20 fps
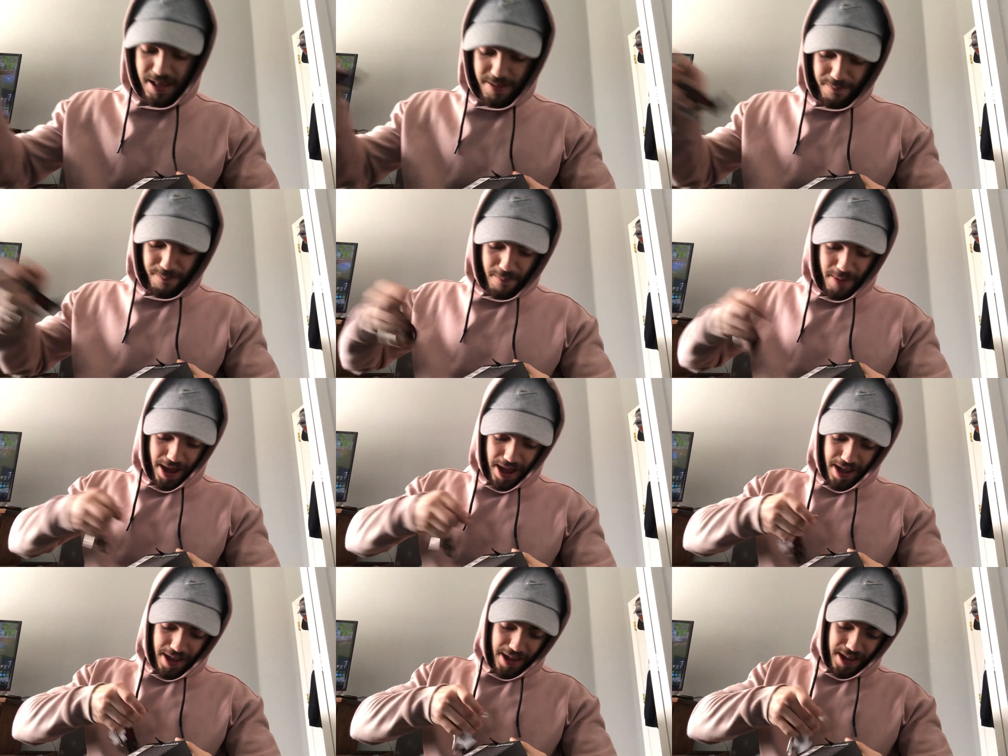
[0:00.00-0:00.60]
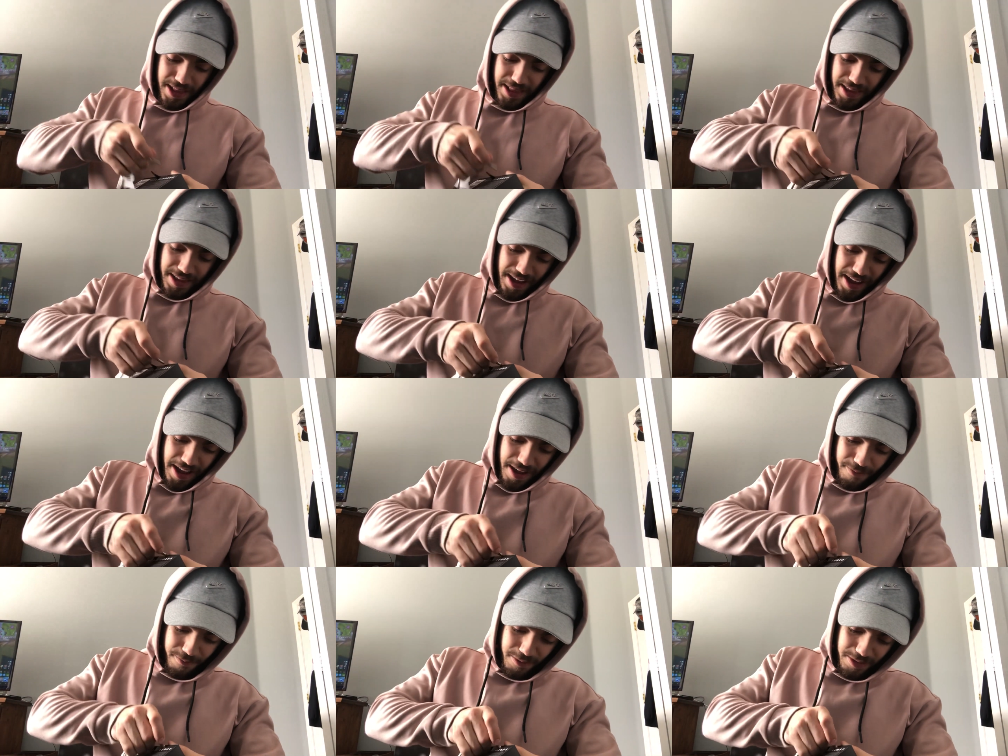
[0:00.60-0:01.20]
my
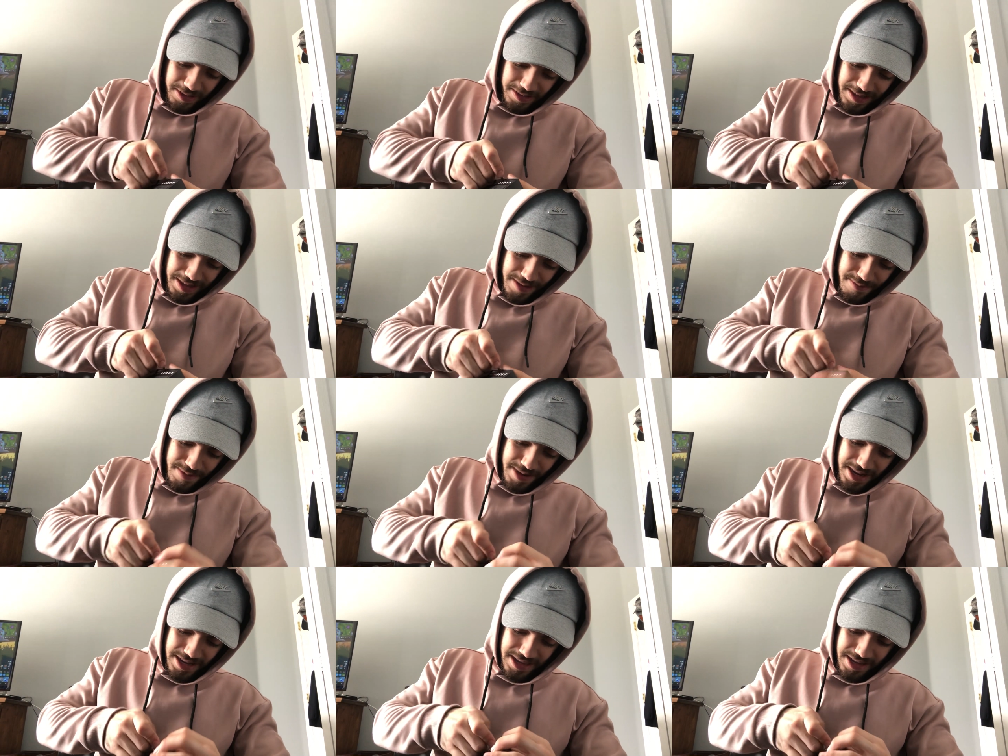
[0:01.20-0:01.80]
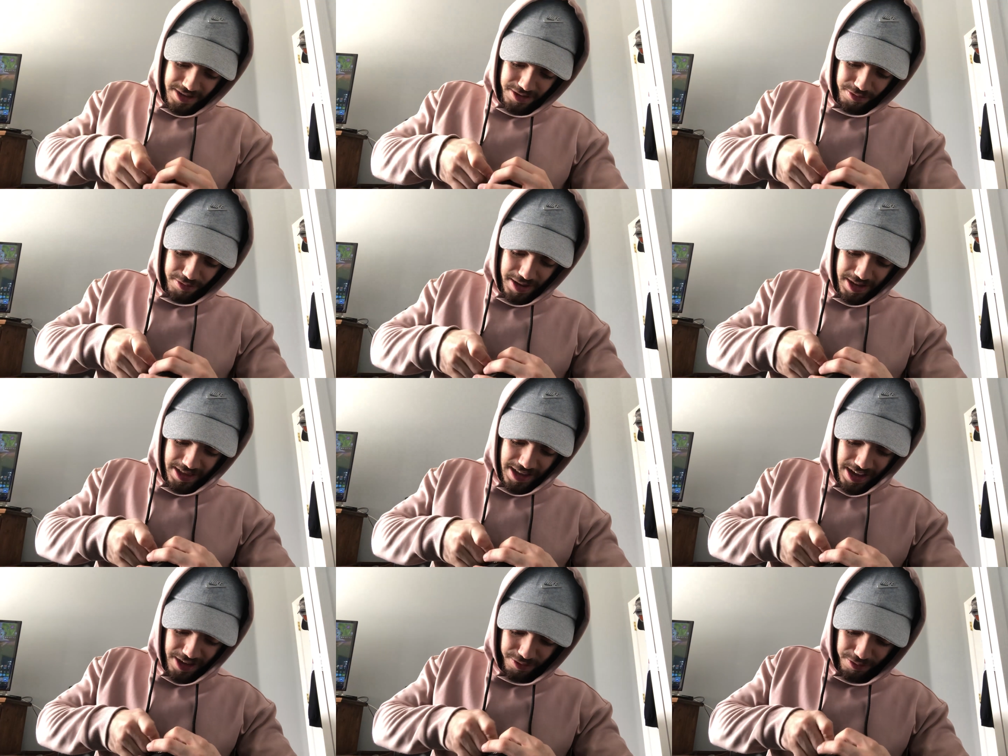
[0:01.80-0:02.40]
time was limited this
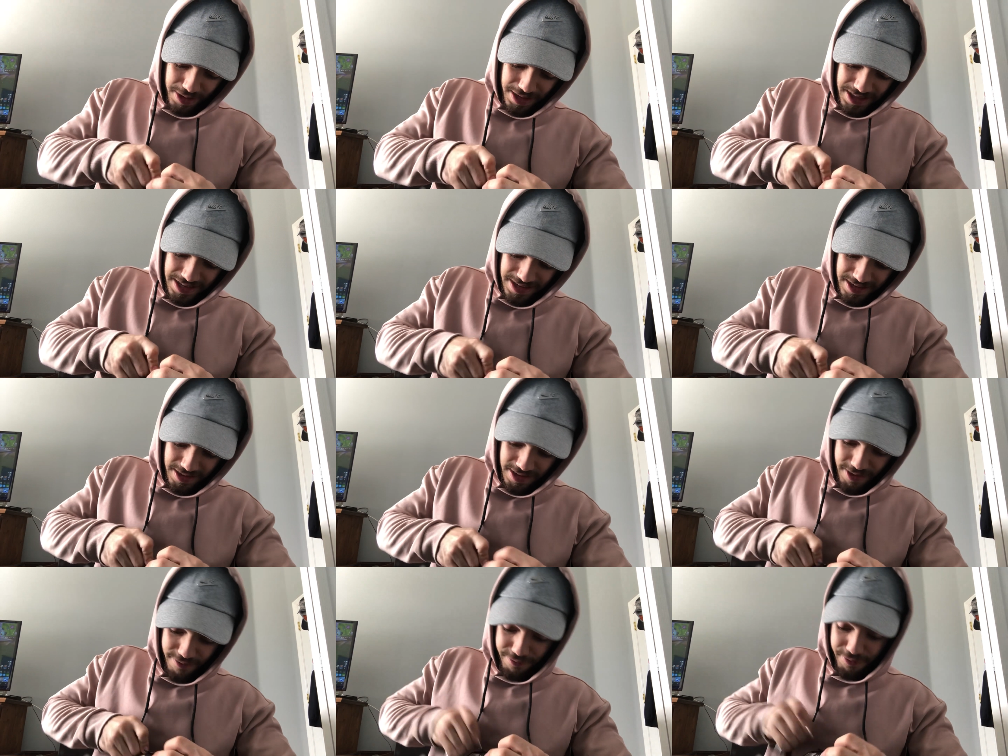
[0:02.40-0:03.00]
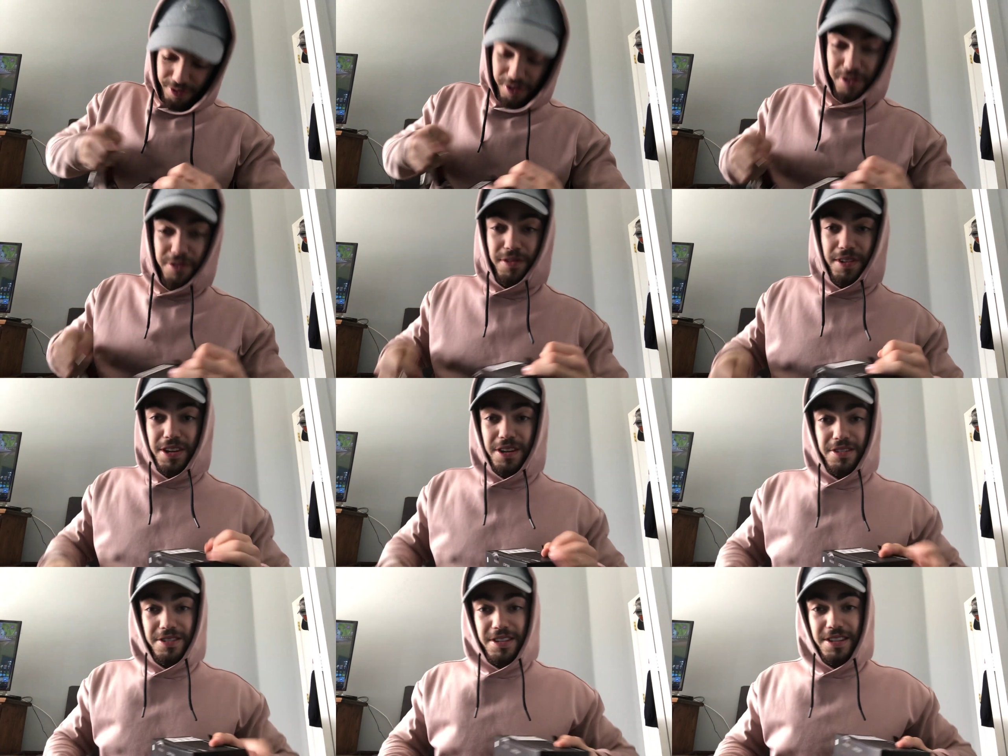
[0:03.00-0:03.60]
week. That's why this is the first
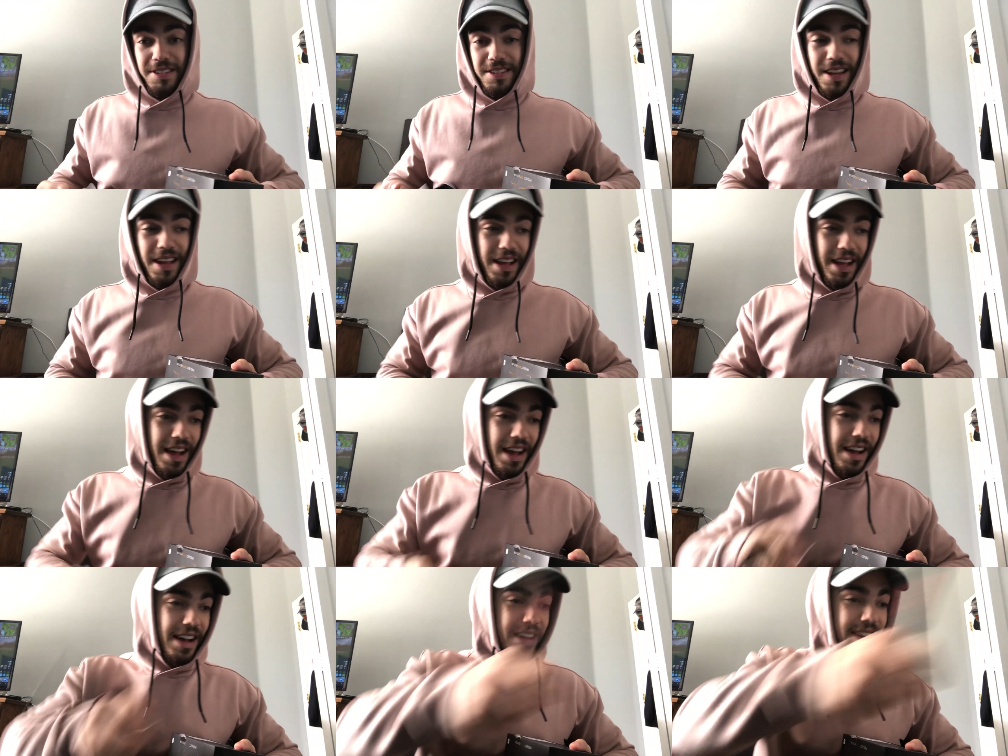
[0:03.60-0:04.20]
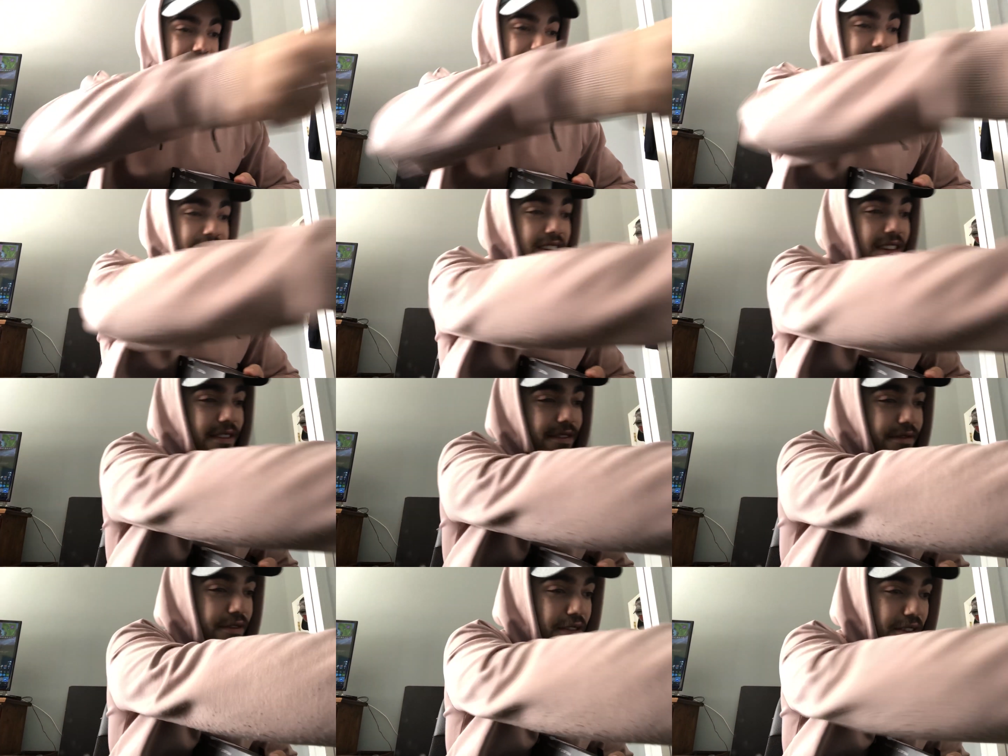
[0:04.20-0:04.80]
video since
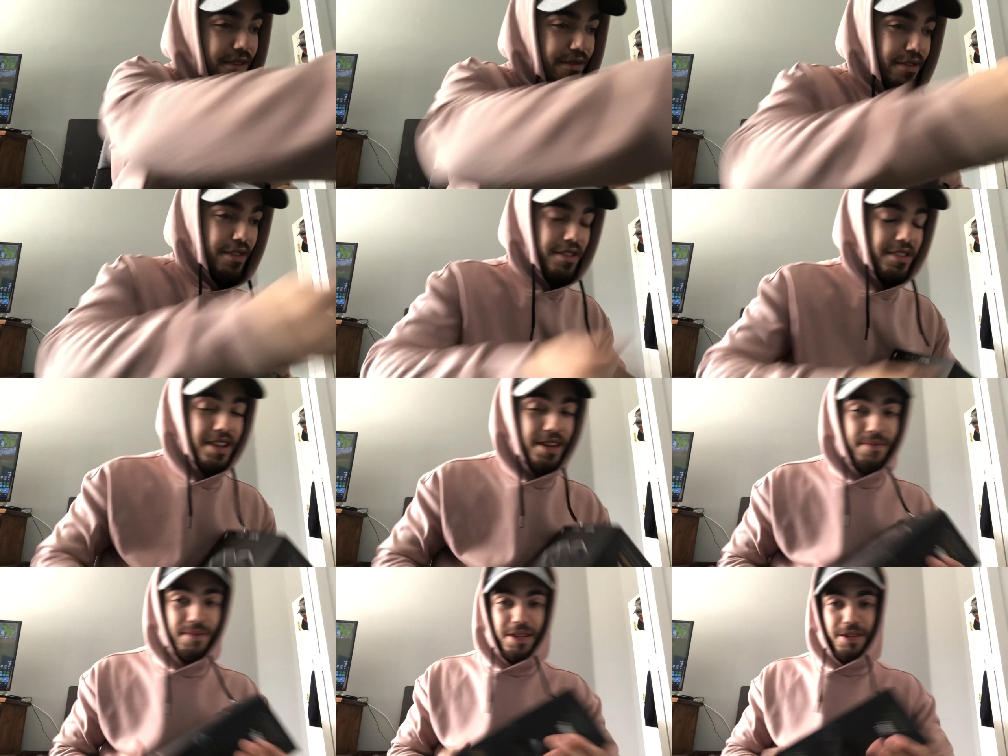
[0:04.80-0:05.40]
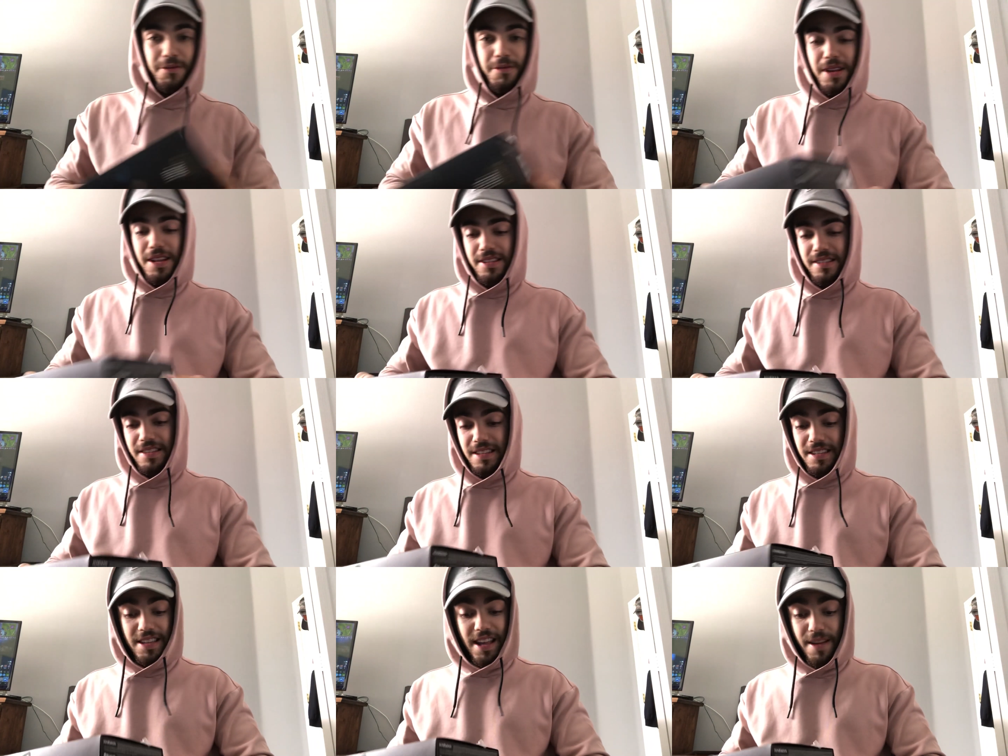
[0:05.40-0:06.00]
for the first time in a week,
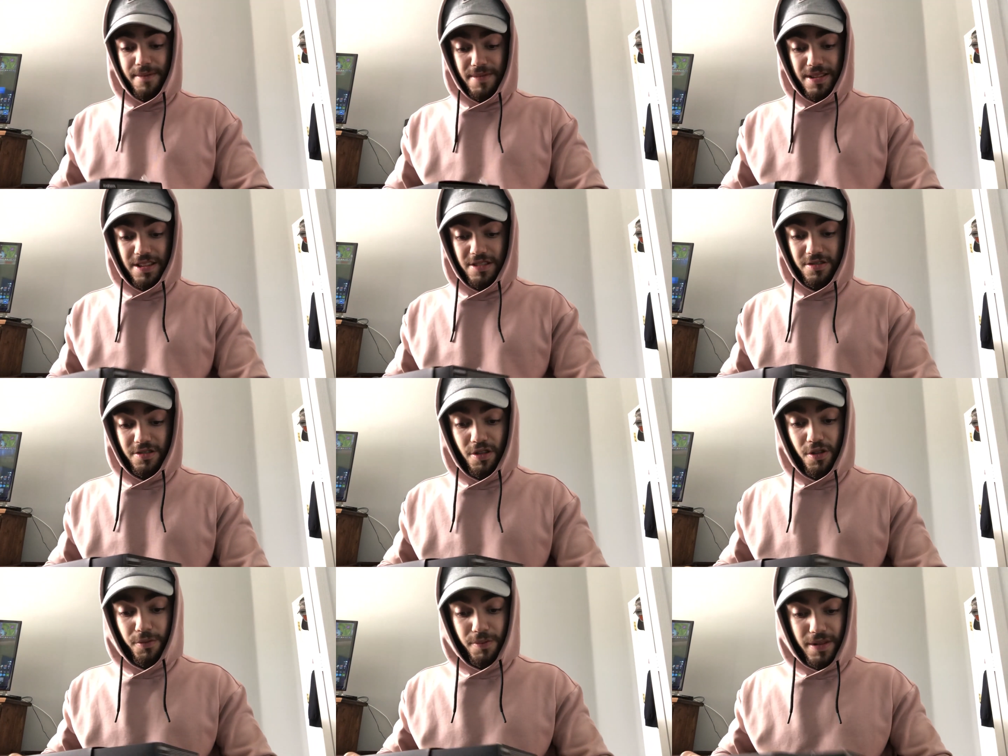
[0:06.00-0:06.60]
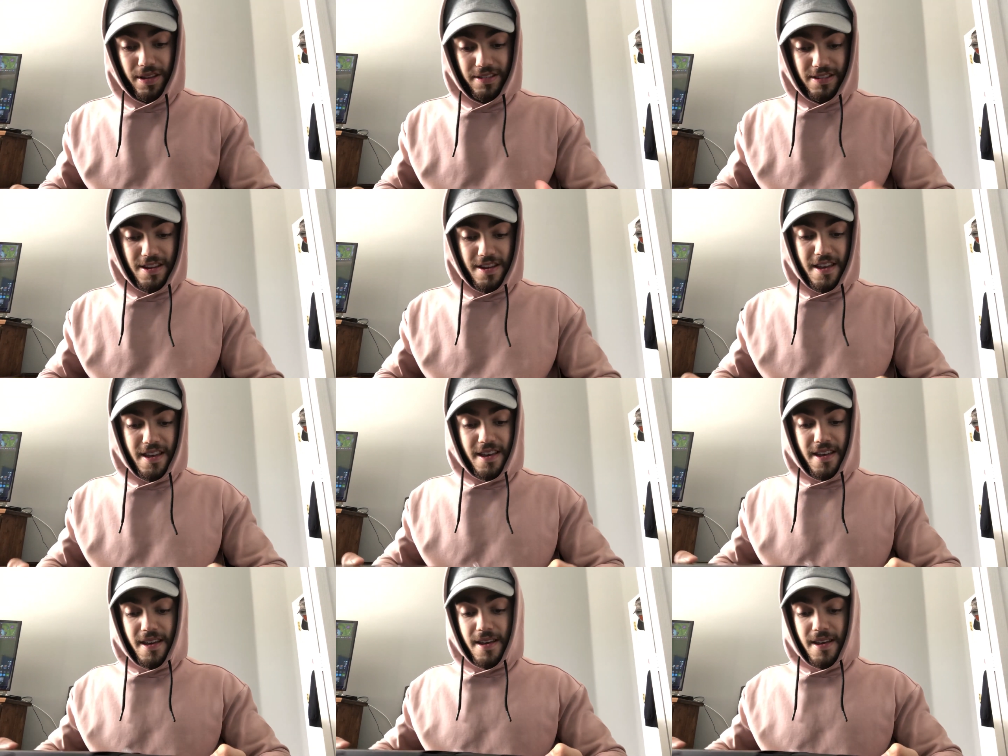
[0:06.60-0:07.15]
since I've been so busy.